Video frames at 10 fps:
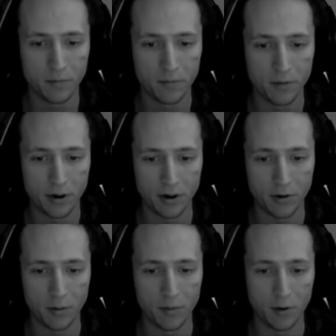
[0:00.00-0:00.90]
try to
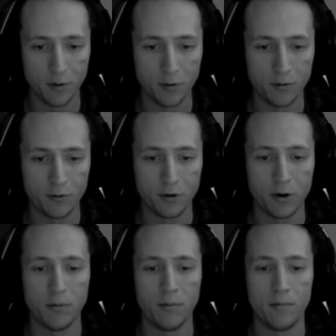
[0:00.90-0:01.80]
improve
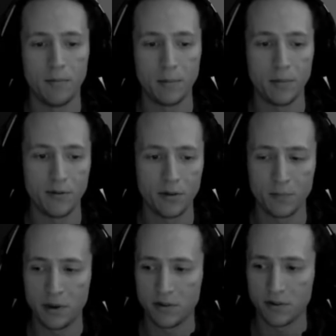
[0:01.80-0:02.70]
from my previous
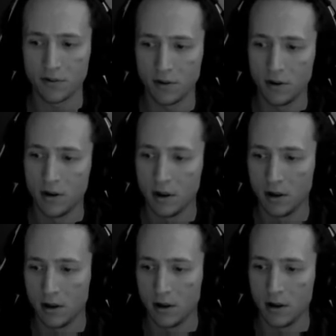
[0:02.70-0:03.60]
pieces.
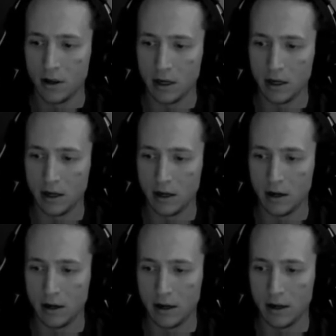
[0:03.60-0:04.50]

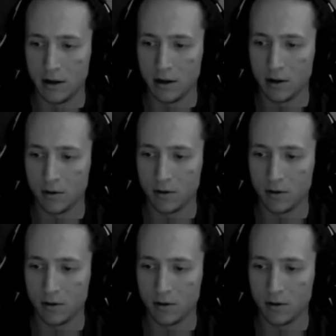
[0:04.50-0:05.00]
And in